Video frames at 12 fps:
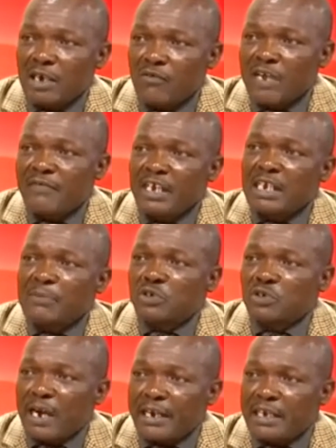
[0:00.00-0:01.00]
we have had
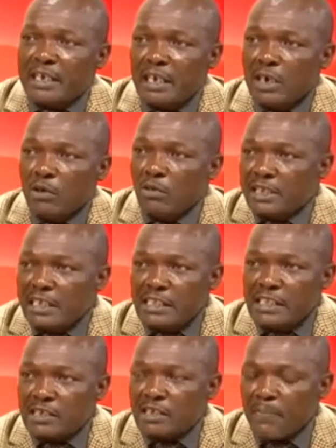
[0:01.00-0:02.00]
mshwari all these
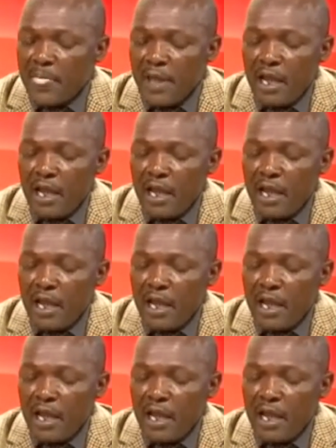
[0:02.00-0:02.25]
things